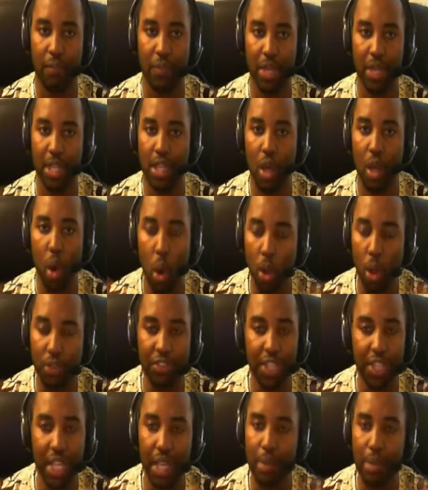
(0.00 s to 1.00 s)
And the whole
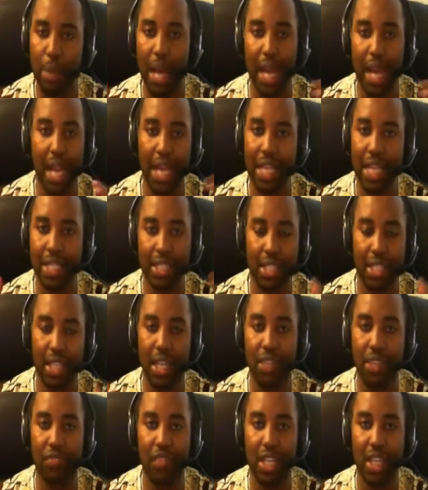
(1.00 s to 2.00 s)
thing about 18
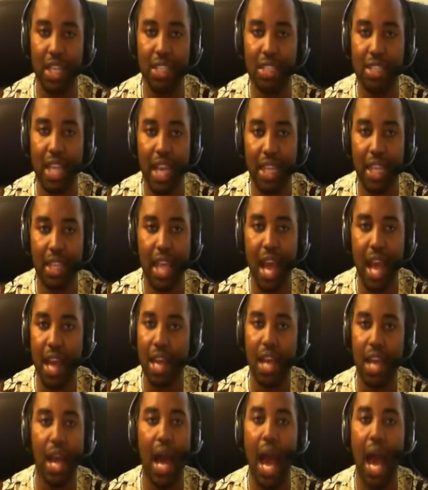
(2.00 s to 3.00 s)
and things like
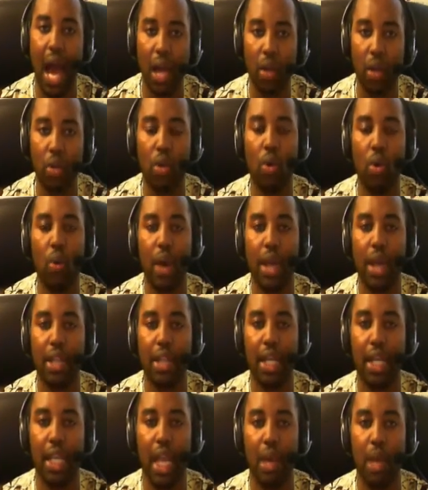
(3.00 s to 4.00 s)
that, I don't know where
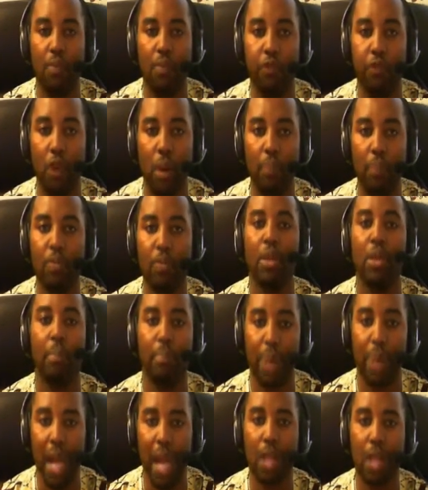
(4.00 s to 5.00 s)
that came from,
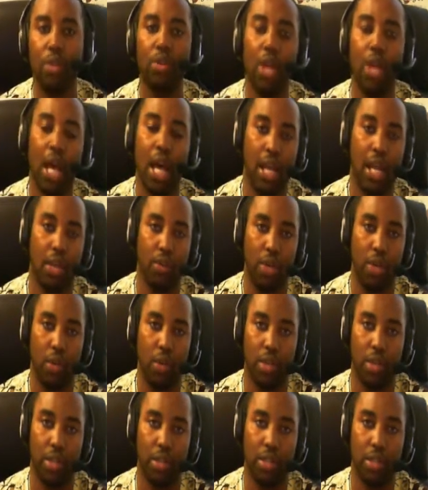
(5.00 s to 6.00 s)
but I do not agree
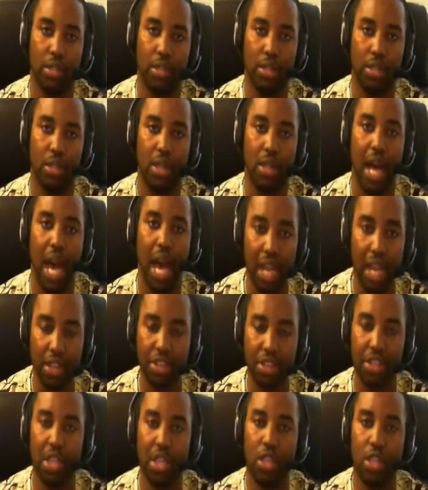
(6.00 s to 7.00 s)
with it. I
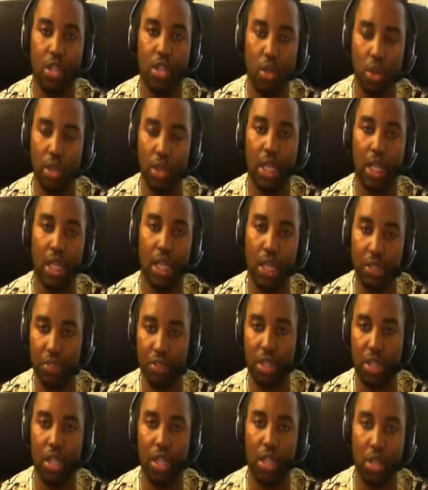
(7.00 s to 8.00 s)
think your kid is
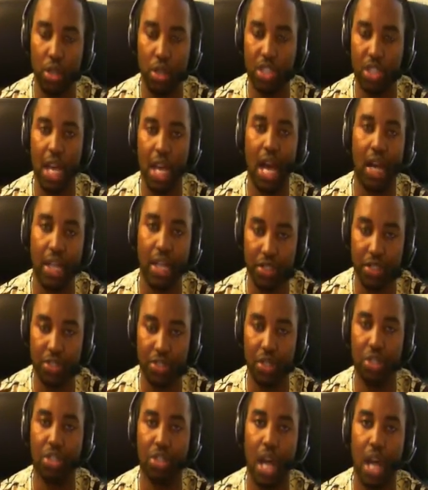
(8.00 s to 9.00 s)
a kid. Your child is
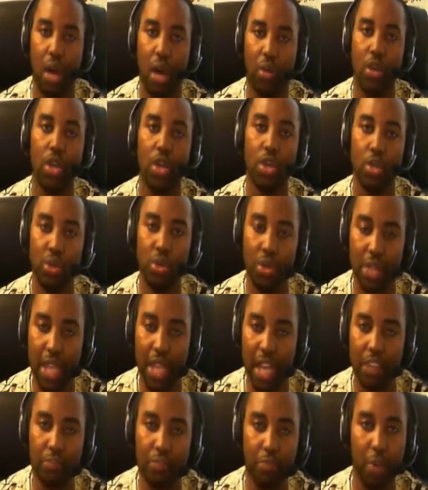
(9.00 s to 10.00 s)
a child. You
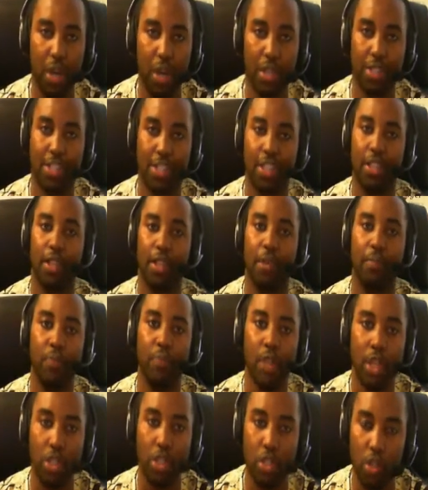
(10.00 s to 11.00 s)
gave birth to them.
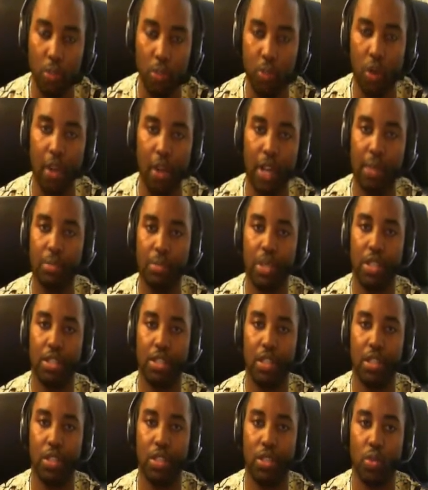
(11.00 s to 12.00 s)
You brought them
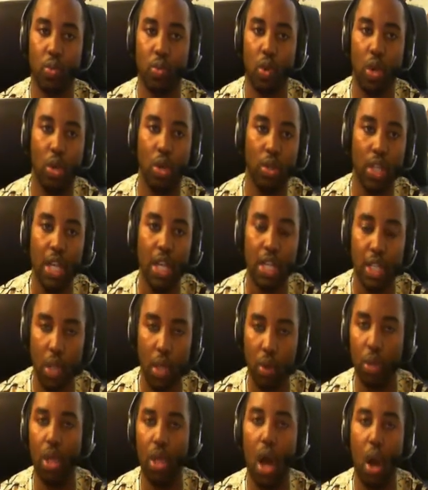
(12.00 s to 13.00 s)
into this world. They
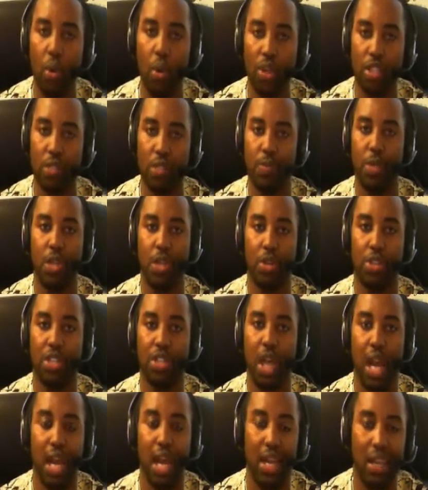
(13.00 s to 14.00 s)
will always be your
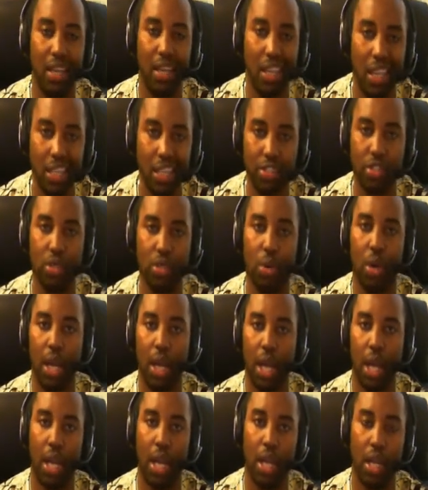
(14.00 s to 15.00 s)
child. Unless you are
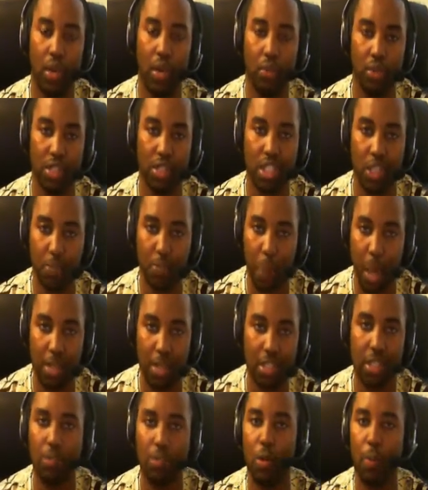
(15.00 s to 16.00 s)
an
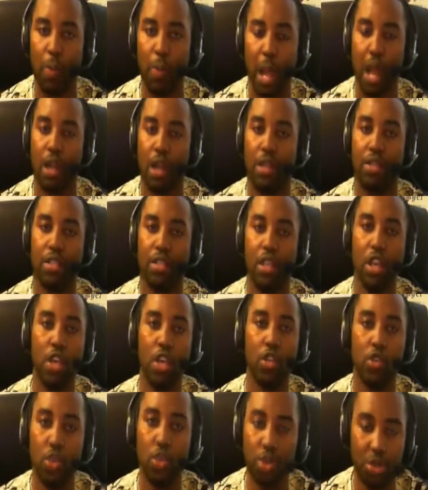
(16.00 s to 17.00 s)
irresponsible parent,
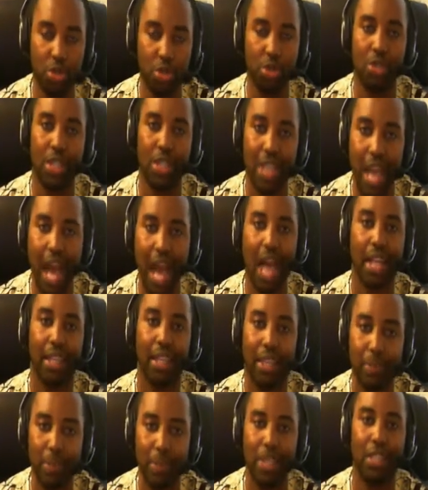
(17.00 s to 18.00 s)
you should
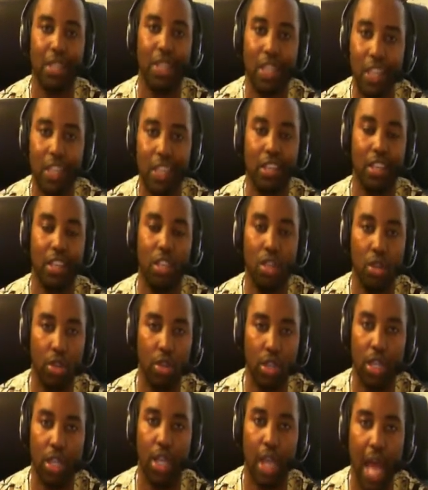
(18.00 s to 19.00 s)
not be kicking your
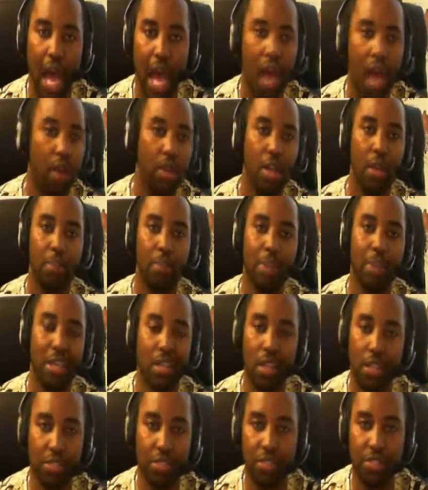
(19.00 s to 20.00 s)
kid out
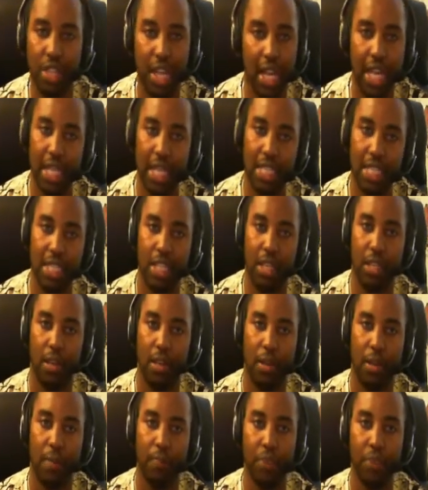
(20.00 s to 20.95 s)
because they're 18.